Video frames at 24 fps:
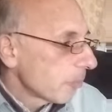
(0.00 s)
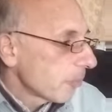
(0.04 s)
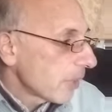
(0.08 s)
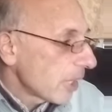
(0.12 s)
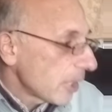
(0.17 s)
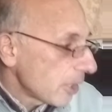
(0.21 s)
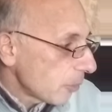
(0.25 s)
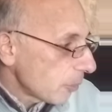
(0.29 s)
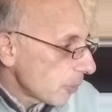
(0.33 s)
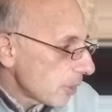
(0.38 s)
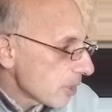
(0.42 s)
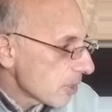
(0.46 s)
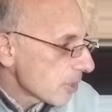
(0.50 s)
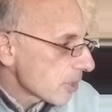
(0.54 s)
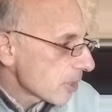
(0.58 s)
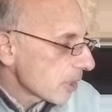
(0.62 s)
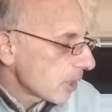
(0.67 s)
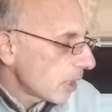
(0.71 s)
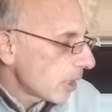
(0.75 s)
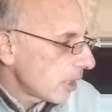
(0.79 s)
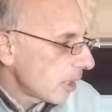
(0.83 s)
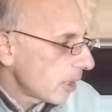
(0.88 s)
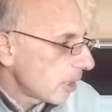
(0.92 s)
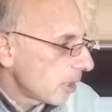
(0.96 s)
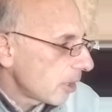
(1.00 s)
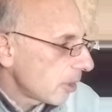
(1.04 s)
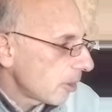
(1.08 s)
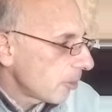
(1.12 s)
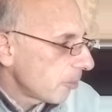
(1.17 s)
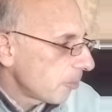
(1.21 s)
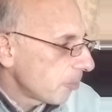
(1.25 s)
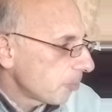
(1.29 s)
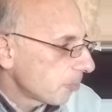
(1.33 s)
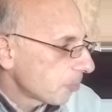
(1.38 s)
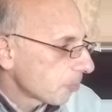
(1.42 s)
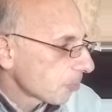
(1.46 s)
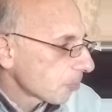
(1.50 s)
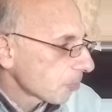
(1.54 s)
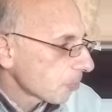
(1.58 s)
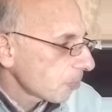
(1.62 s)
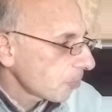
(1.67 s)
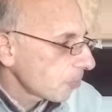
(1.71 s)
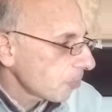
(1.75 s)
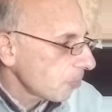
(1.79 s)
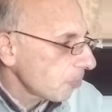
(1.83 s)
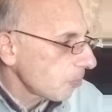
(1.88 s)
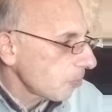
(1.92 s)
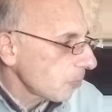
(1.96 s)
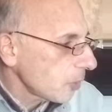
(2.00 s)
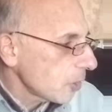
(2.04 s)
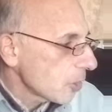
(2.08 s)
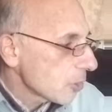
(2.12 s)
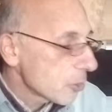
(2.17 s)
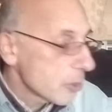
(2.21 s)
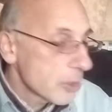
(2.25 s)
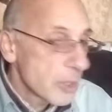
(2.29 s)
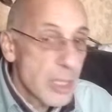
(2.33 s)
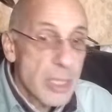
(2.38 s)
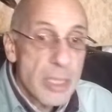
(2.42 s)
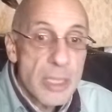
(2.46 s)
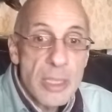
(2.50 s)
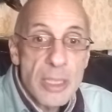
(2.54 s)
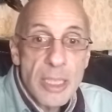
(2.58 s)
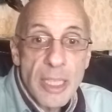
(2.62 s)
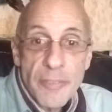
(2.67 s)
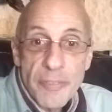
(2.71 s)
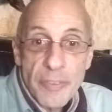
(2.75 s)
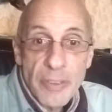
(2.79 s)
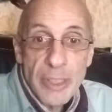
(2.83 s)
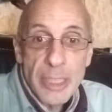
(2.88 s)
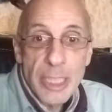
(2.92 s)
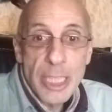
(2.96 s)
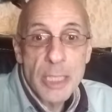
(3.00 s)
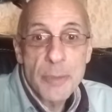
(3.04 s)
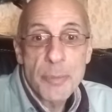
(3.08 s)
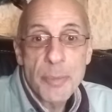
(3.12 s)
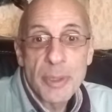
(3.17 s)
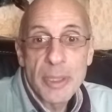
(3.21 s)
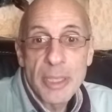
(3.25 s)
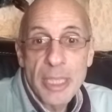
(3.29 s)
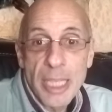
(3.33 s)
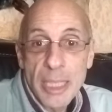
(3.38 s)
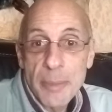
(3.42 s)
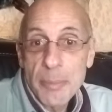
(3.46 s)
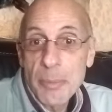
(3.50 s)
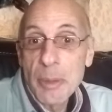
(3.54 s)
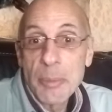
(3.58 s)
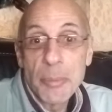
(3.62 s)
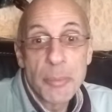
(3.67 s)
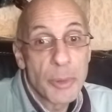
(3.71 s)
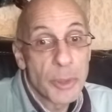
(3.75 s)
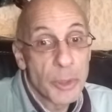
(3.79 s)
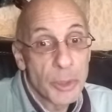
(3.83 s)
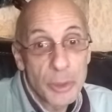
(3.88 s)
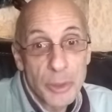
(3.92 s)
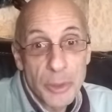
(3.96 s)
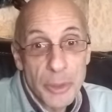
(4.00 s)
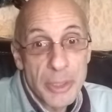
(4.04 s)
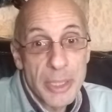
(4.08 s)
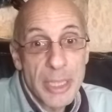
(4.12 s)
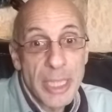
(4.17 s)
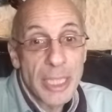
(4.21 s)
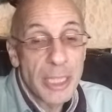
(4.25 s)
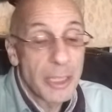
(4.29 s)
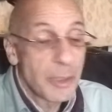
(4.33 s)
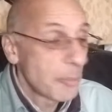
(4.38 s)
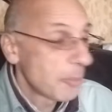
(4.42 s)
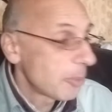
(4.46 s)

Anyways, um, so this definitely has been Edmund Bergler Day